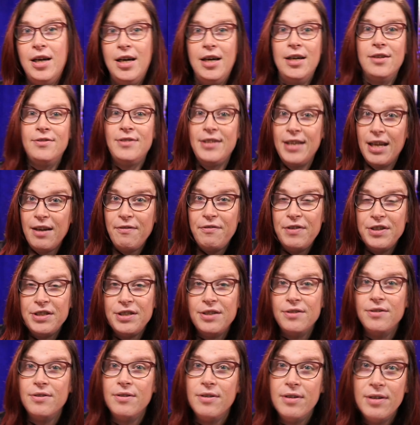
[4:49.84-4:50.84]

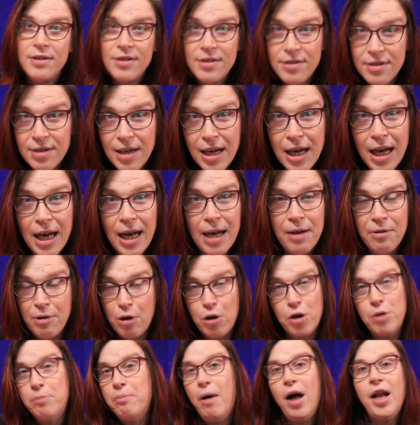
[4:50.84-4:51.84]
television
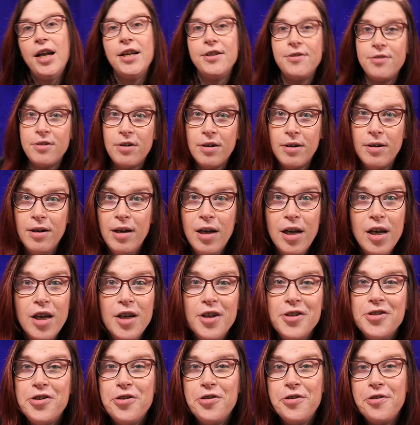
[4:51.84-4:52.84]
or monitor.
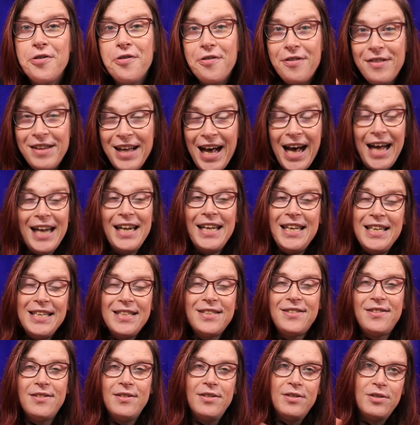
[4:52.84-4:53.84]
So that
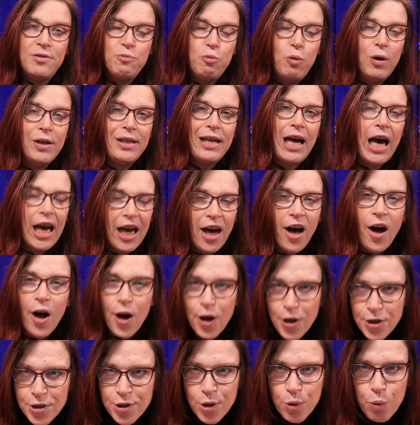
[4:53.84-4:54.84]
is what I
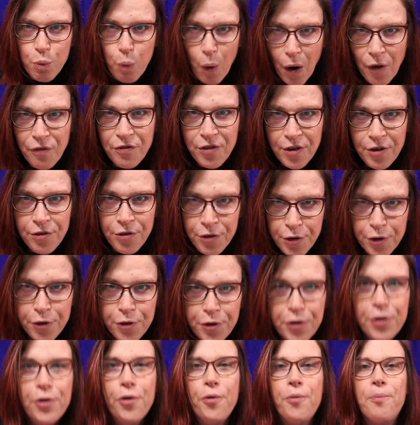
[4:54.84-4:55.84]
also wanted to
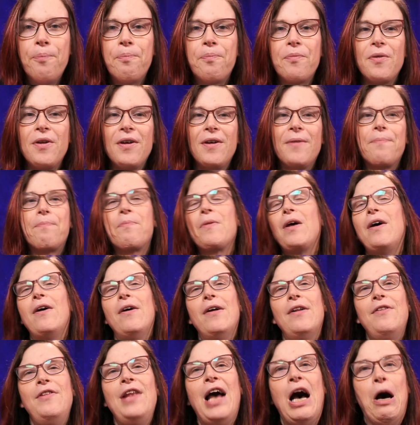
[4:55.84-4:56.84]
do.
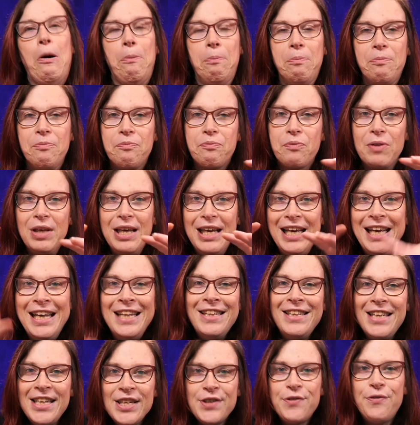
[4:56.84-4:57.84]
Now, In
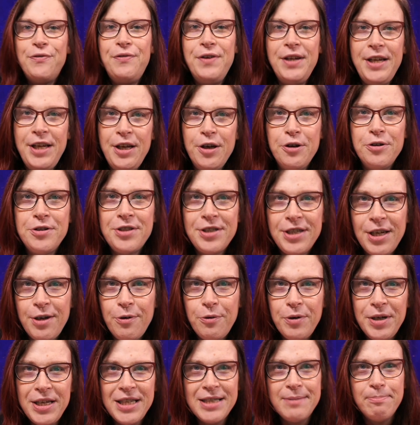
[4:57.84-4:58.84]
this video
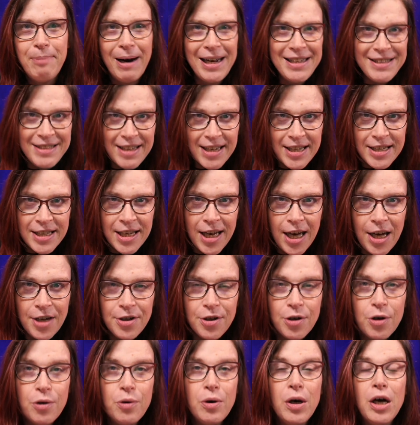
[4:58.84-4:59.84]
series by
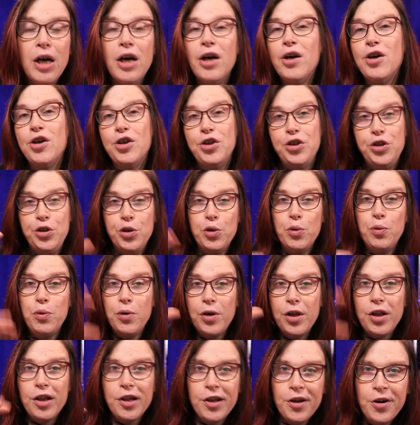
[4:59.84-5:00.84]
TechCondo, you
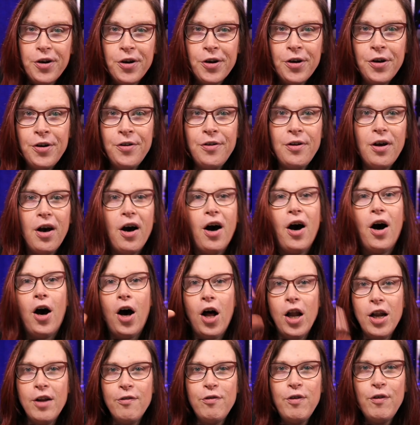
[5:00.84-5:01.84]
will learn
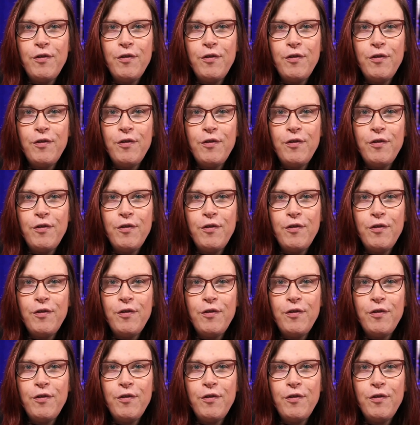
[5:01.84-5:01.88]
all of the